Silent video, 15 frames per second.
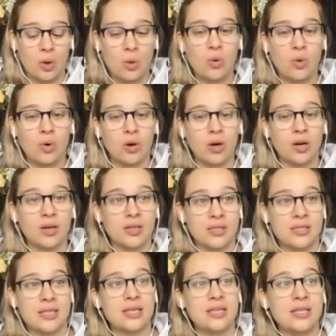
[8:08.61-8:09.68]
or
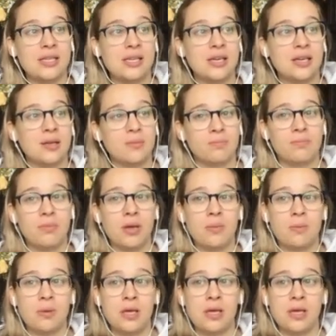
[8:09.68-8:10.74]
attending
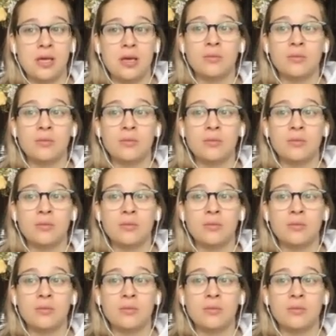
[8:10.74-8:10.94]
maybe